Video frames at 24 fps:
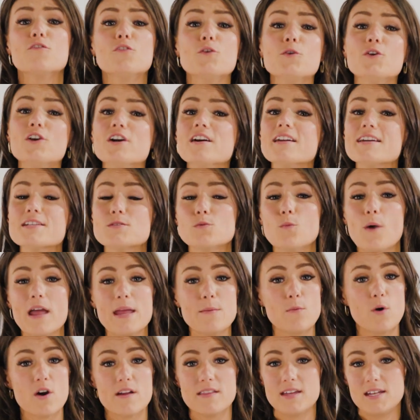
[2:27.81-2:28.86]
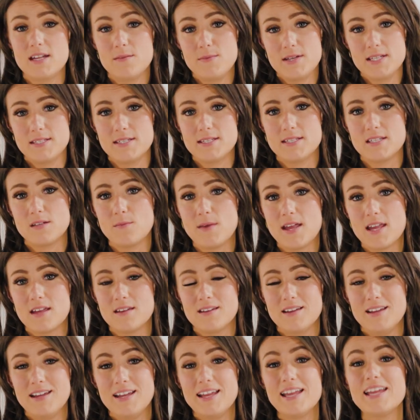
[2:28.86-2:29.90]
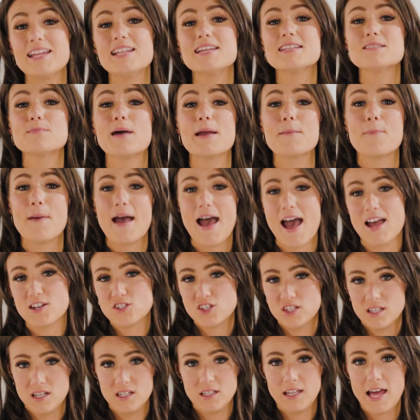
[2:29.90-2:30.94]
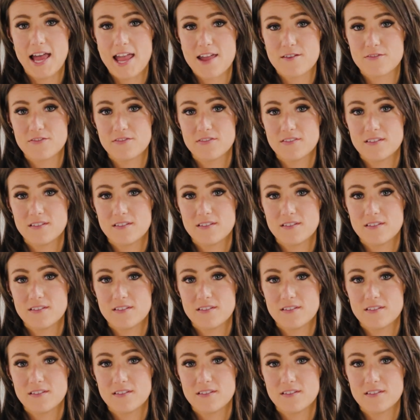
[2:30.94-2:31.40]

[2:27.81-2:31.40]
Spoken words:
FoodNerd is way more than a business to me. It is my passion in life.